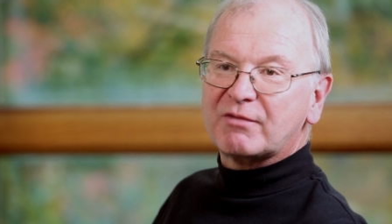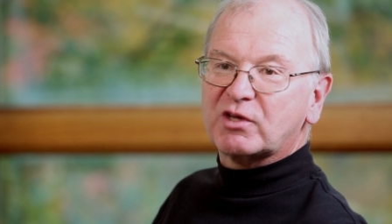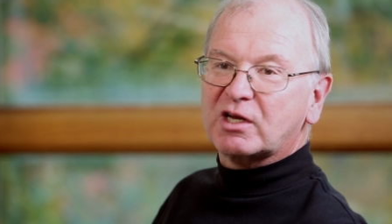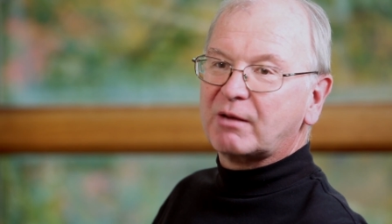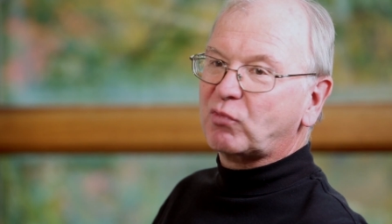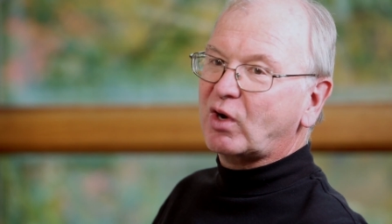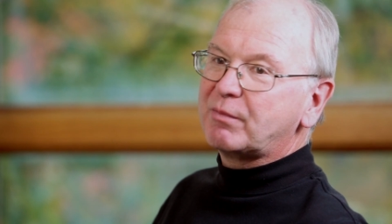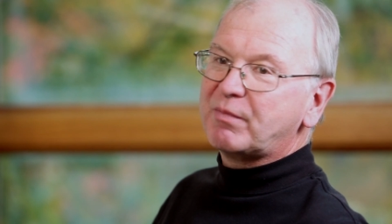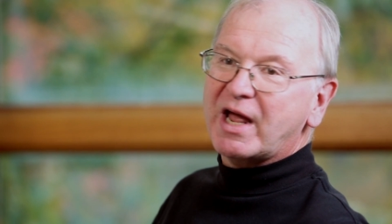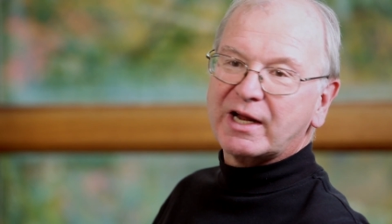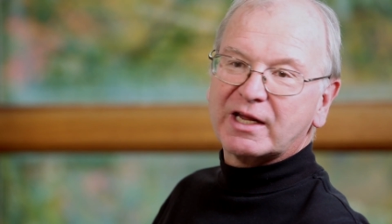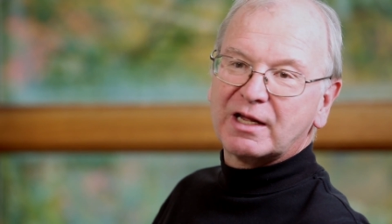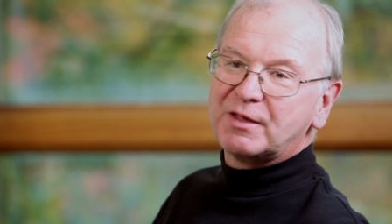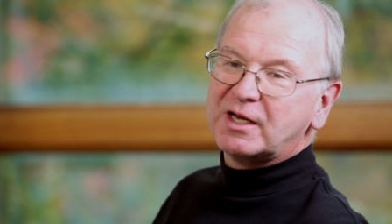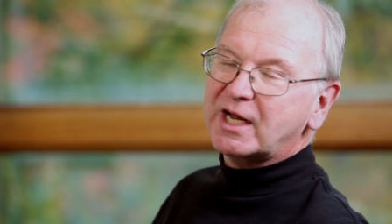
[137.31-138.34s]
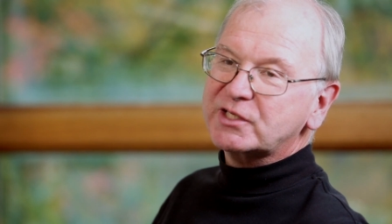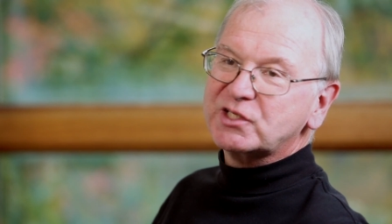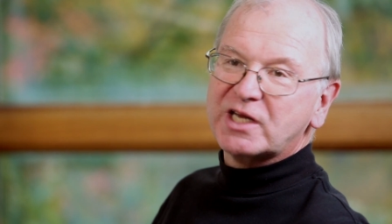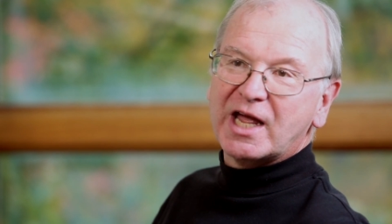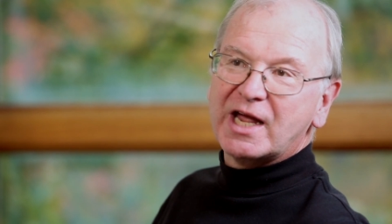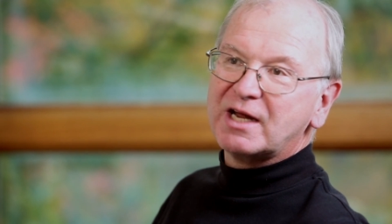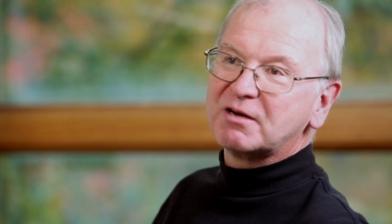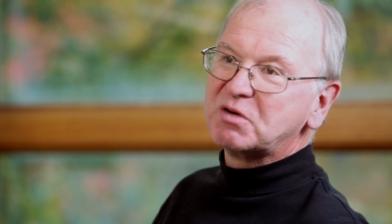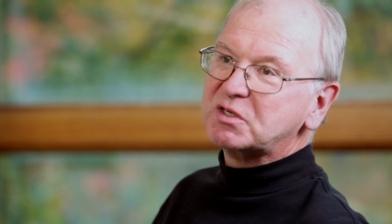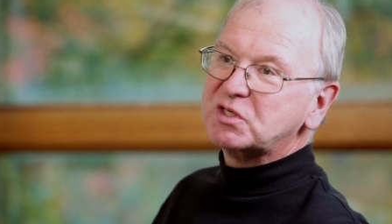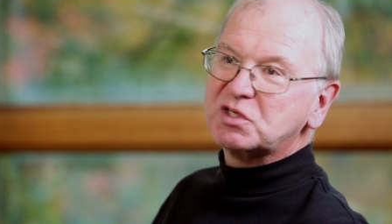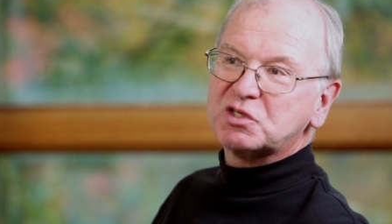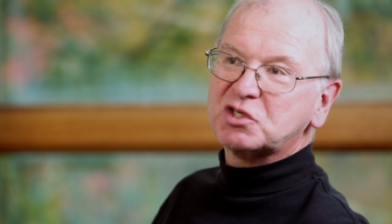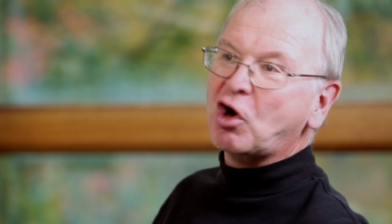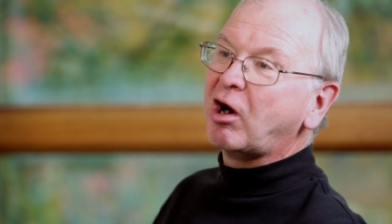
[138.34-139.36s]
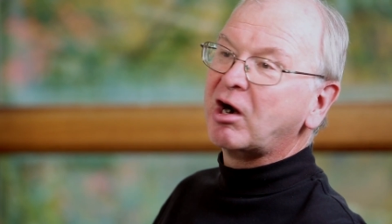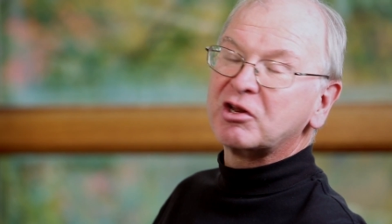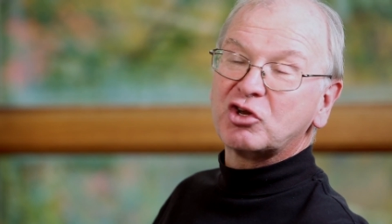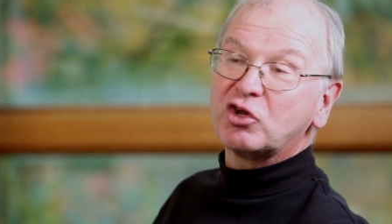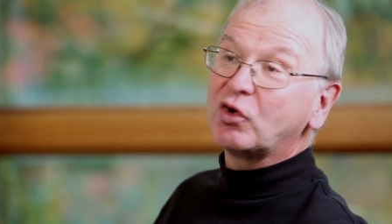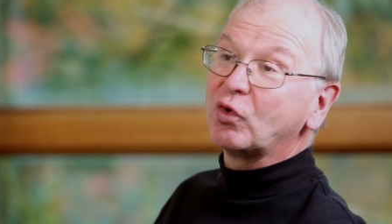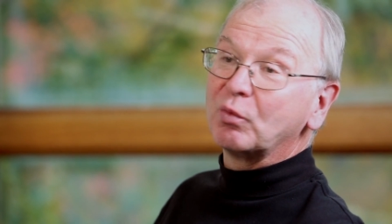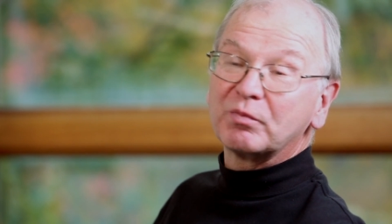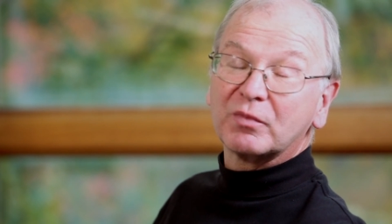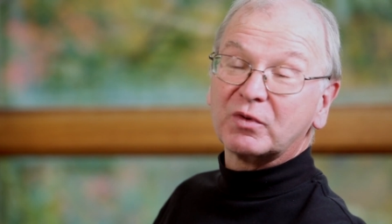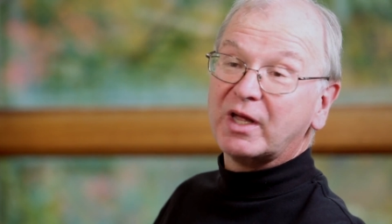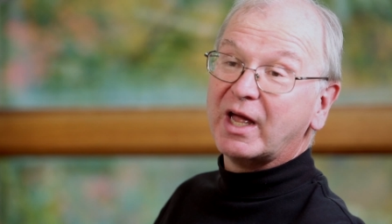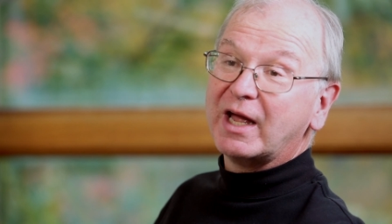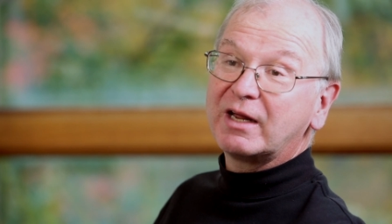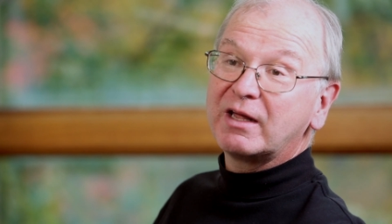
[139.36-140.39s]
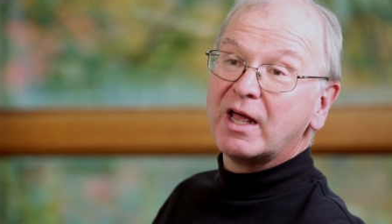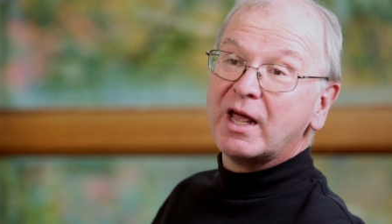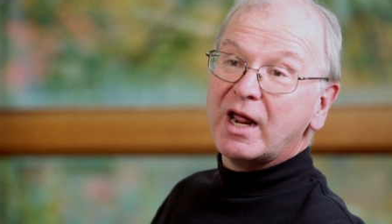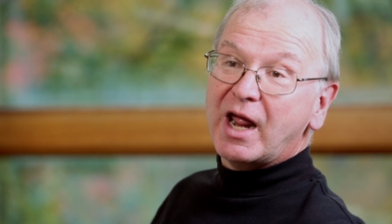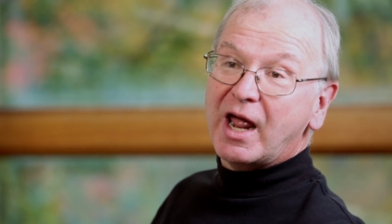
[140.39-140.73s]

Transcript: You have to come right back in the next day and start anew, okay?